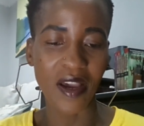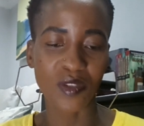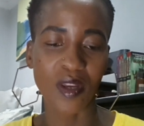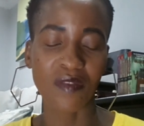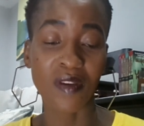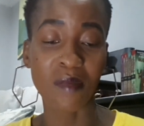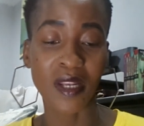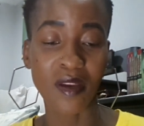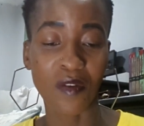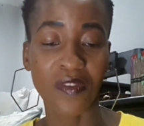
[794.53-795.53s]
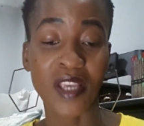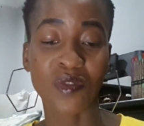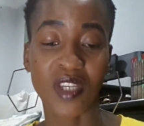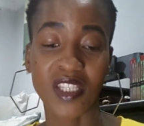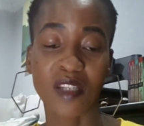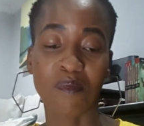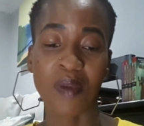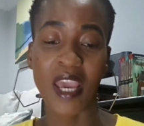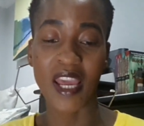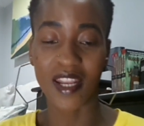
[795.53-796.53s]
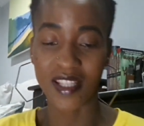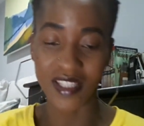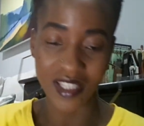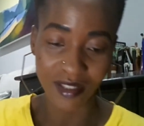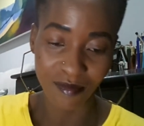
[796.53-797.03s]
actually family of educated parents.